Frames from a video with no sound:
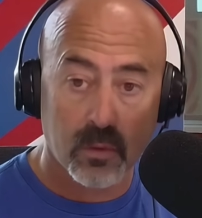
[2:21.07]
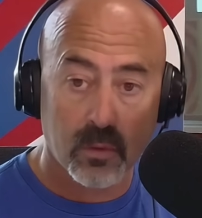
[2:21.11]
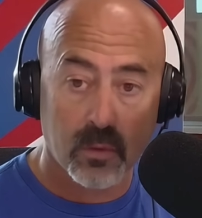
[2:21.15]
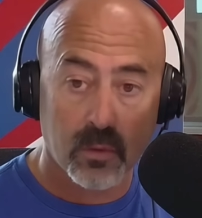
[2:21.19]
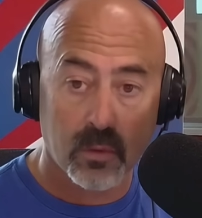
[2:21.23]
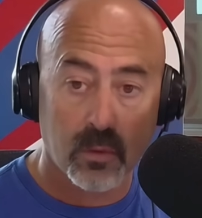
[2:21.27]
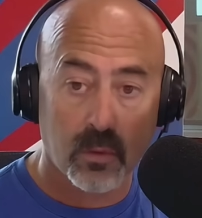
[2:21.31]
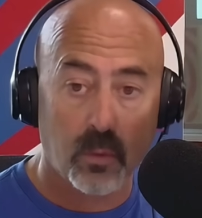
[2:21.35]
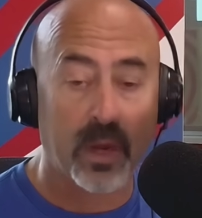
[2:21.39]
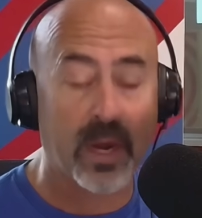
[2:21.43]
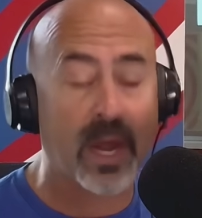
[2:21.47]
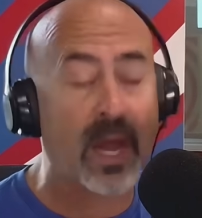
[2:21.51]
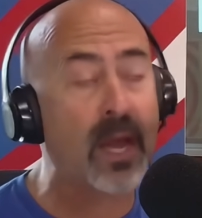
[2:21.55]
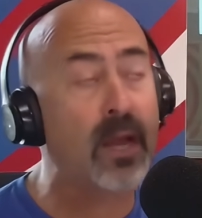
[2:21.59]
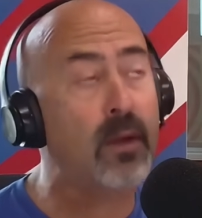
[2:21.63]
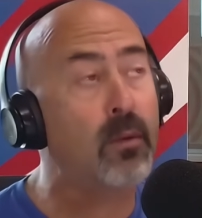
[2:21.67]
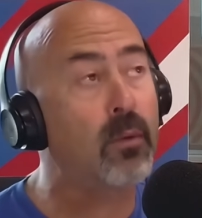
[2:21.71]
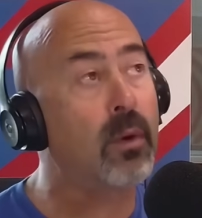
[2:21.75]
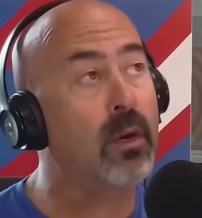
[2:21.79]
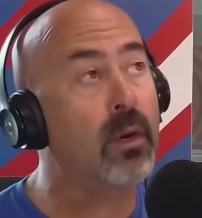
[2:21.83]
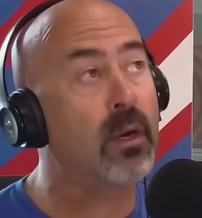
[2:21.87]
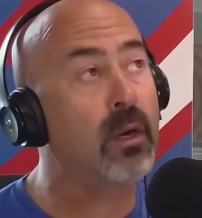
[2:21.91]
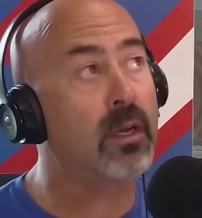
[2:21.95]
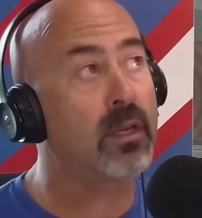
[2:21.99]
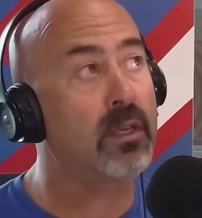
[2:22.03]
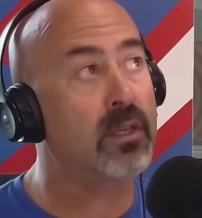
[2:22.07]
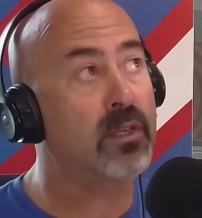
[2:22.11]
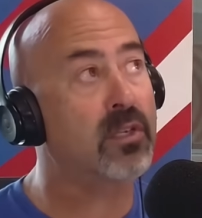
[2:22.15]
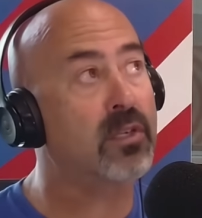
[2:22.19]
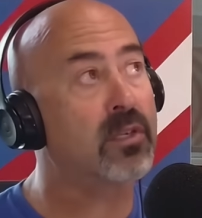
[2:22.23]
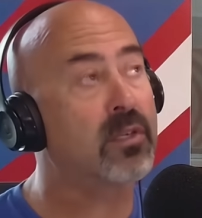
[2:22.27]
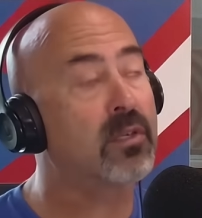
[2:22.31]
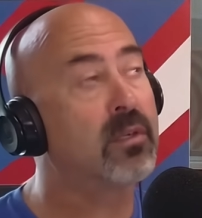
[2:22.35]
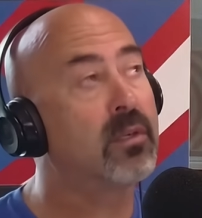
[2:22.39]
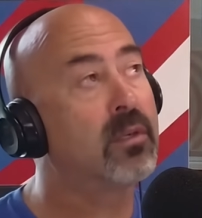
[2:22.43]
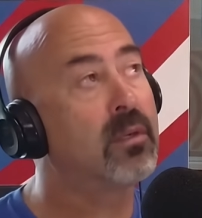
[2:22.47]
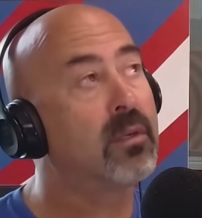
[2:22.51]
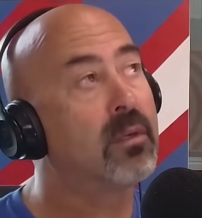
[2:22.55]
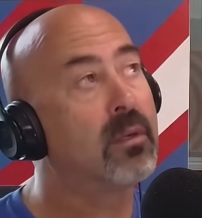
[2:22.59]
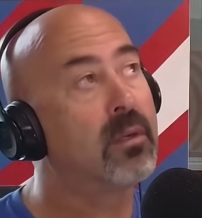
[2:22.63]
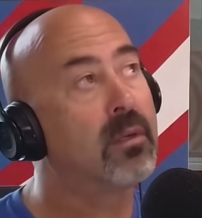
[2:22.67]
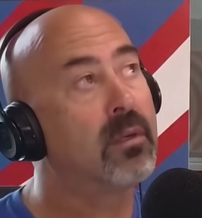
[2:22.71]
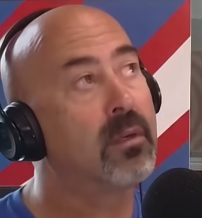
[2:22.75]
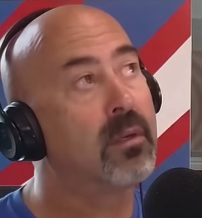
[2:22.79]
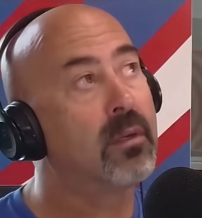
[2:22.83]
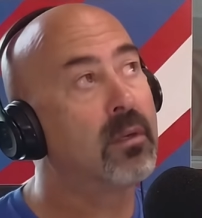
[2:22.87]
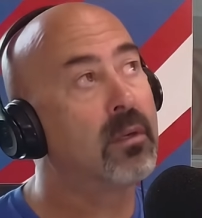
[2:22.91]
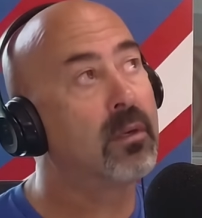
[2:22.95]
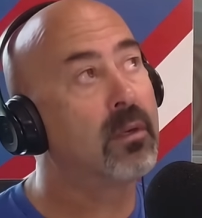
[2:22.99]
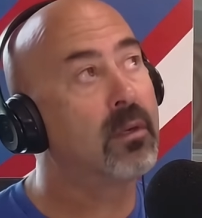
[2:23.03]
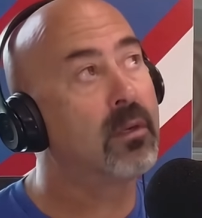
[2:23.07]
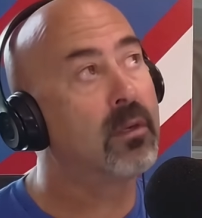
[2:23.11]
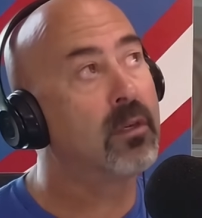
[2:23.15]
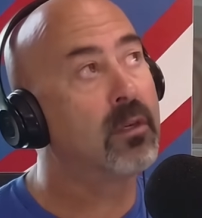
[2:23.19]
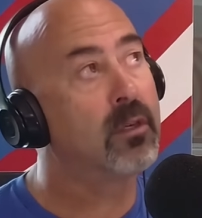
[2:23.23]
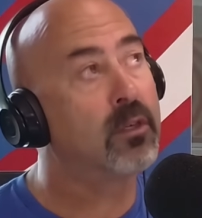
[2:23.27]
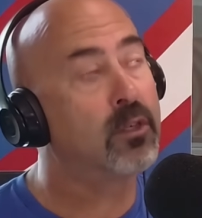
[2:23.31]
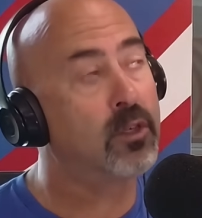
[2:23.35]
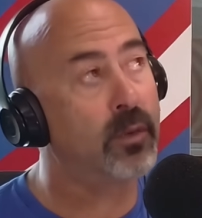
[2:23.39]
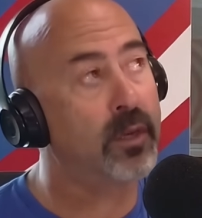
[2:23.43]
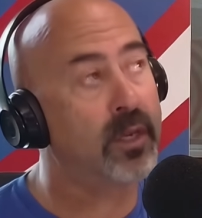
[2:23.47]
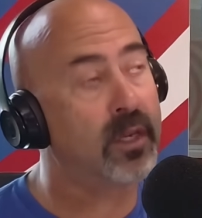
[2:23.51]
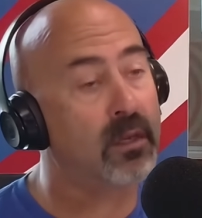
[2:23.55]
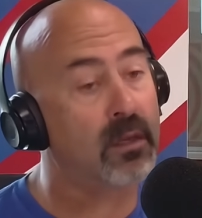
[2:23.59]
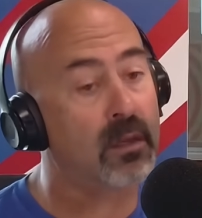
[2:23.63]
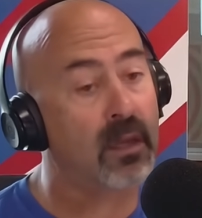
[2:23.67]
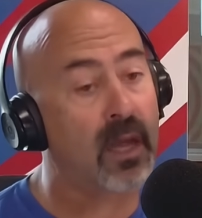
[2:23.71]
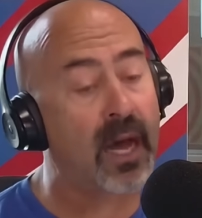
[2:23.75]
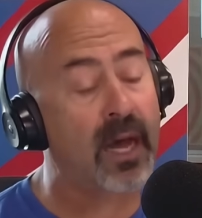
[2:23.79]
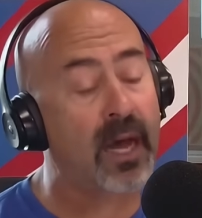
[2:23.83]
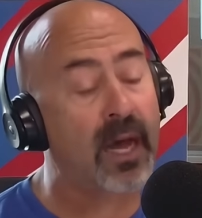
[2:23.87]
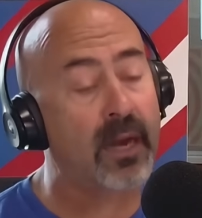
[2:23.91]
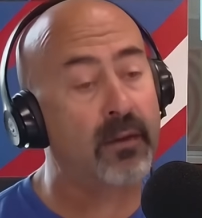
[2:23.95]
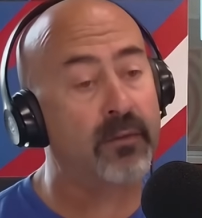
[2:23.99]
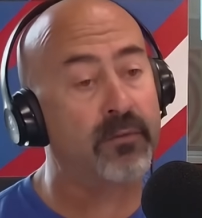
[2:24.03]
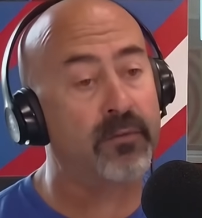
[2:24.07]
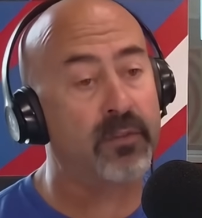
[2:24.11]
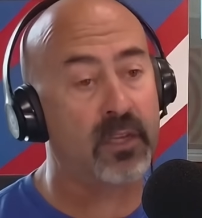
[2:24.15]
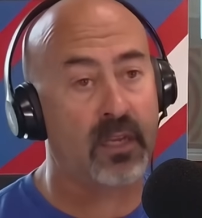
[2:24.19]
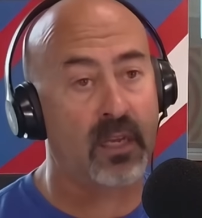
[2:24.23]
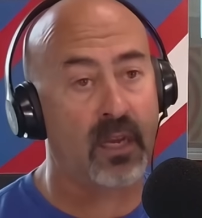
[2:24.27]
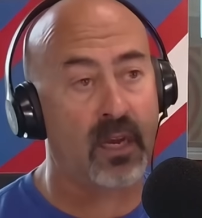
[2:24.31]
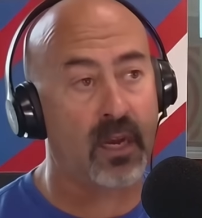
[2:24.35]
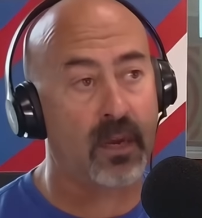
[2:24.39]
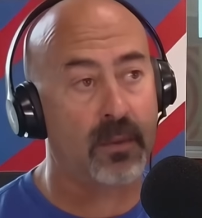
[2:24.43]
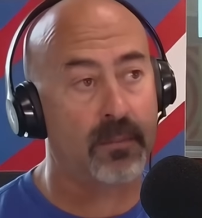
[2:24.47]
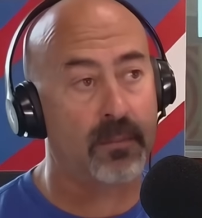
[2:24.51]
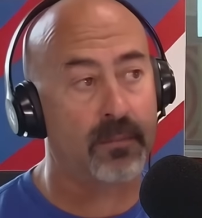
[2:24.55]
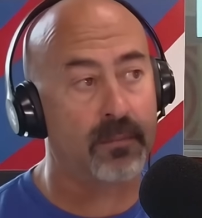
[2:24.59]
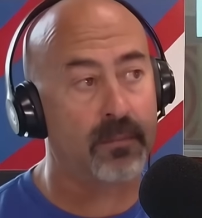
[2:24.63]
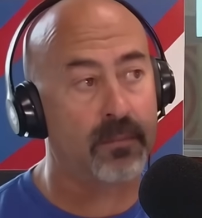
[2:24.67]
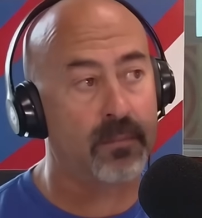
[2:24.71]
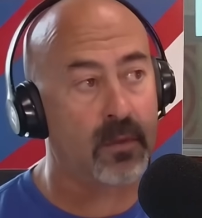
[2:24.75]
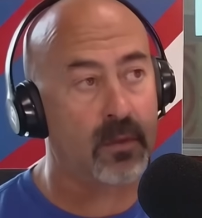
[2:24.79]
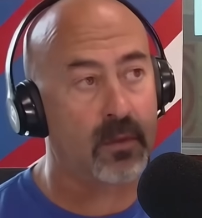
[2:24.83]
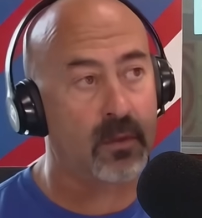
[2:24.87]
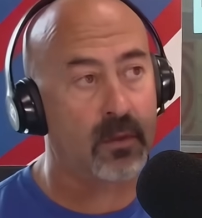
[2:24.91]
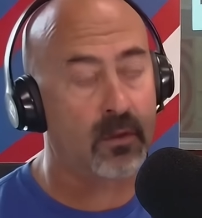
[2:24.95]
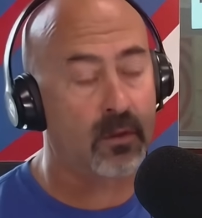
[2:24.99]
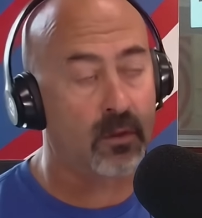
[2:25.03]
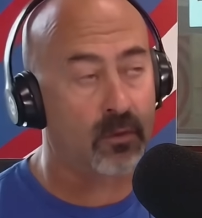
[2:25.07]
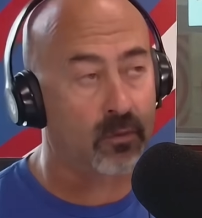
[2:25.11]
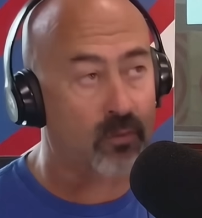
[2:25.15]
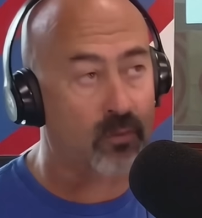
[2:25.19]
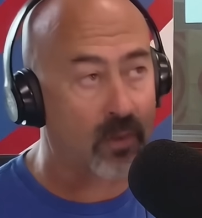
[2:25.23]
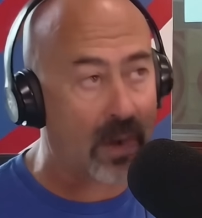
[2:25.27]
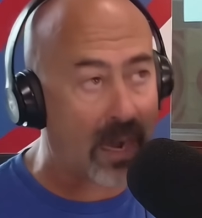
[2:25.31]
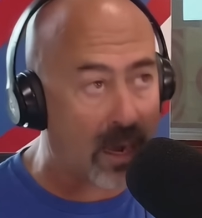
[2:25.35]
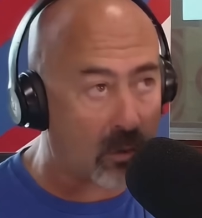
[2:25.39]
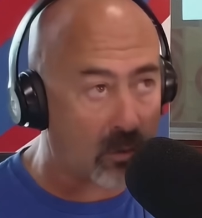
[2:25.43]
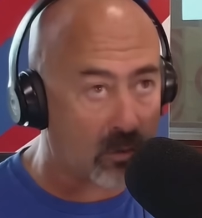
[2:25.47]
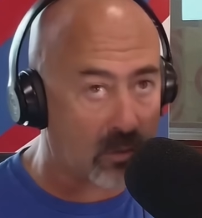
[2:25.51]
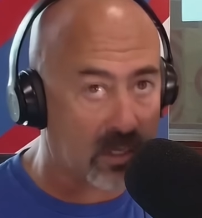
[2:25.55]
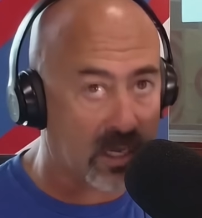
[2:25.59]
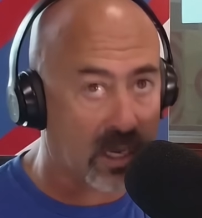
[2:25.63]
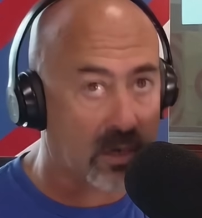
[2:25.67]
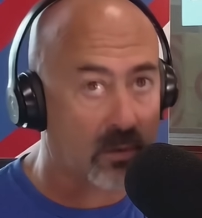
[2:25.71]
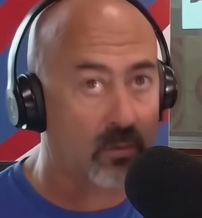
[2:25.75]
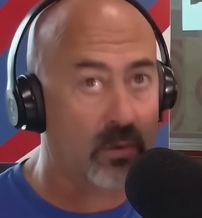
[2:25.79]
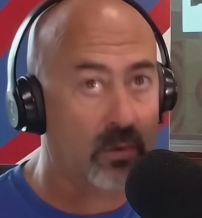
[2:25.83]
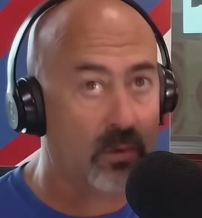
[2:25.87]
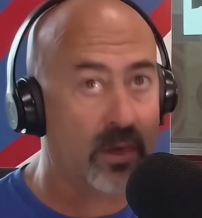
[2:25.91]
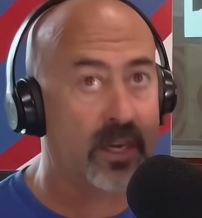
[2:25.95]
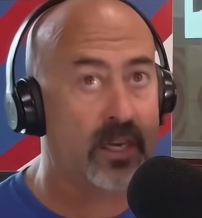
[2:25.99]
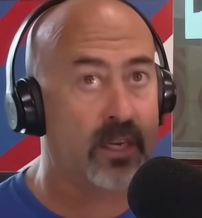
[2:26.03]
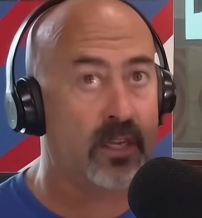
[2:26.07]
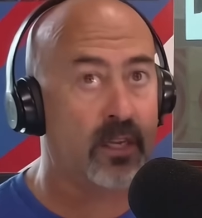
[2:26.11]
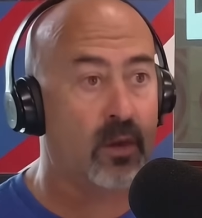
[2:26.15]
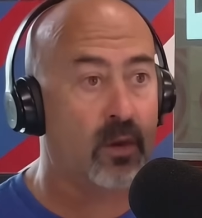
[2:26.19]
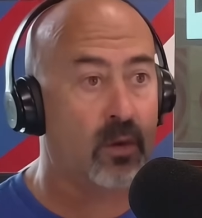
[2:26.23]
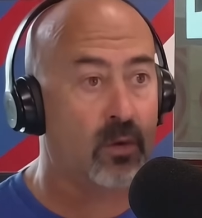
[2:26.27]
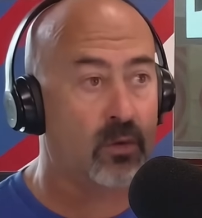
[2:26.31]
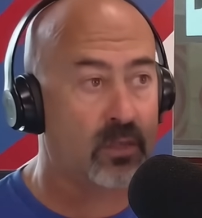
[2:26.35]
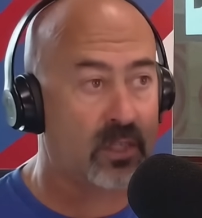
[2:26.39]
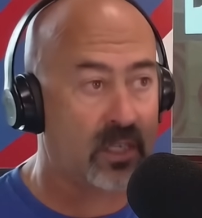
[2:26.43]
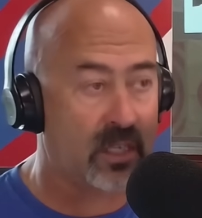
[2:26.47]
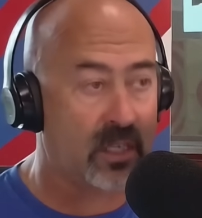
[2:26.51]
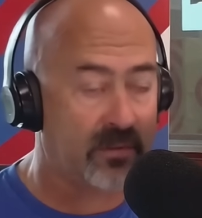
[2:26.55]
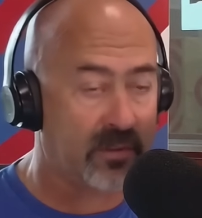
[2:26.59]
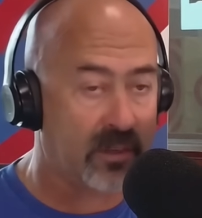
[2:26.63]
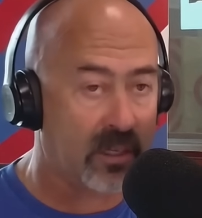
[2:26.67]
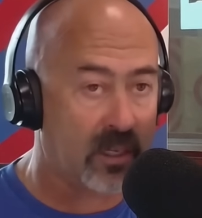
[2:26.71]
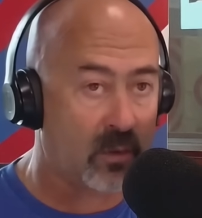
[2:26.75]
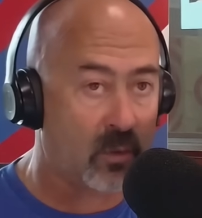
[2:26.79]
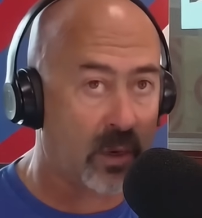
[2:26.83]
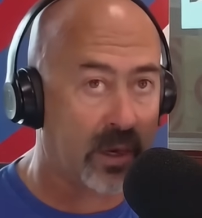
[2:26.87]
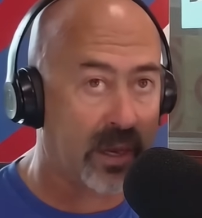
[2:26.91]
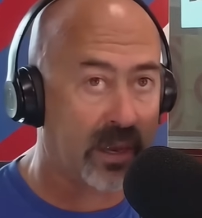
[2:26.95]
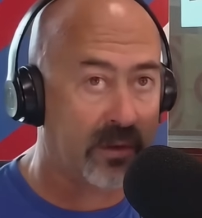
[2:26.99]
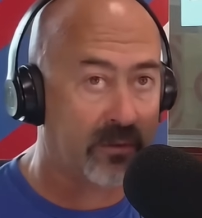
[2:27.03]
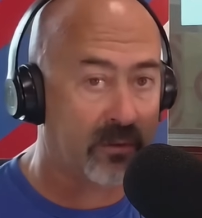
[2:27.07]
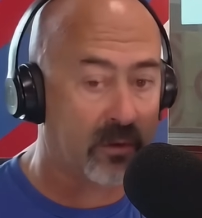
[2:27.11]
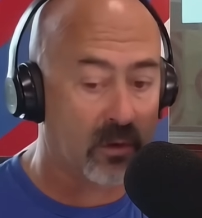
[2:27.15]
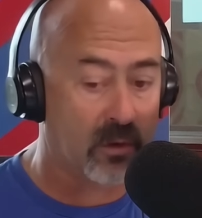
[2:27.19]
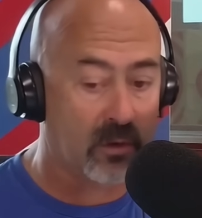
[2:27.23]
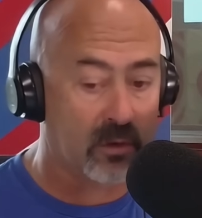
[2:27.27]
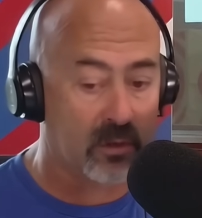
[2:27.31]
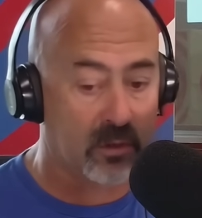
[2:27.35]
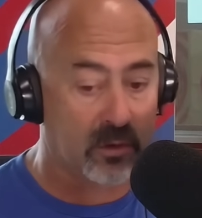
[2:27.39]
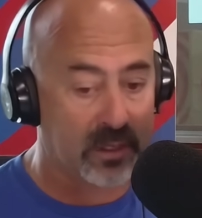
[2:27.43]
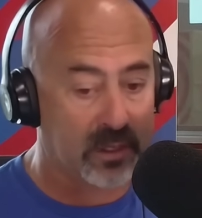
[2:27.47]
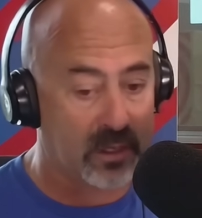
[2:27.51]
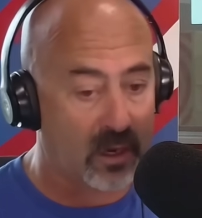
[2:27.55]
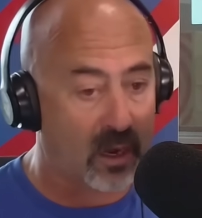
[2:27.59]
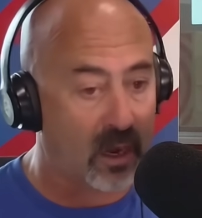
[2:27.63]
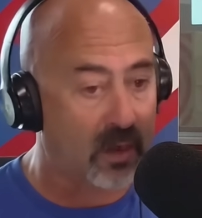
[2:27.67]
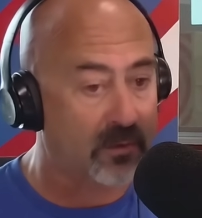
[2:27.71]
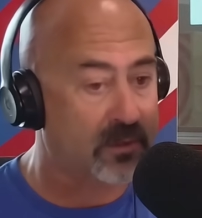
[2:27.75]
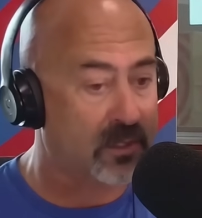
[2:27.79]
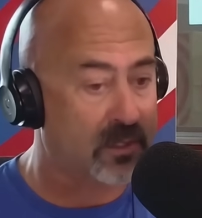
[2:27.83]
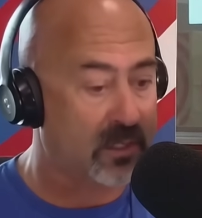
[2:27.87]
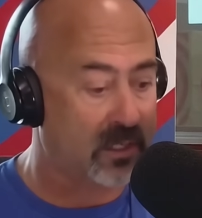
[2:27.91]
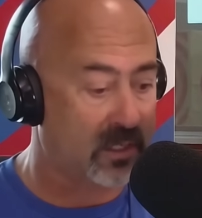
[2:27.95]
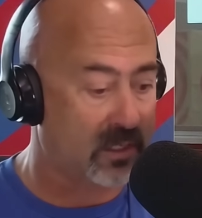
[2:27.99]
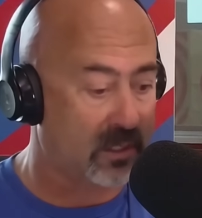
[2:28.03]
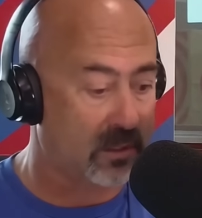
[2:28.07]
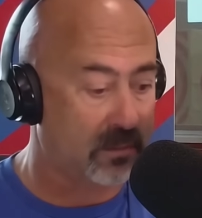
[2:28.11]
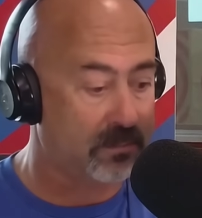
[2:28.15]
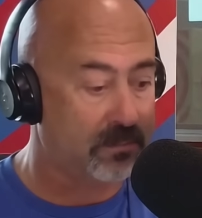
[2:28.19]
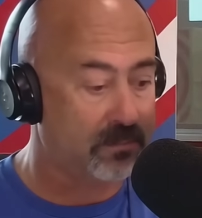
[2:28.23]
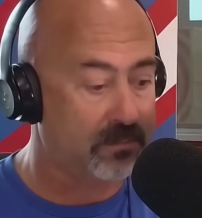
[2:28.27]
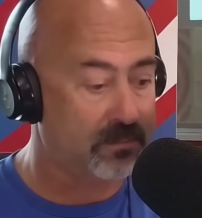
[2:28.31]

When I was doing a lot of the rounds on radio, TV, whatever, during the offseason,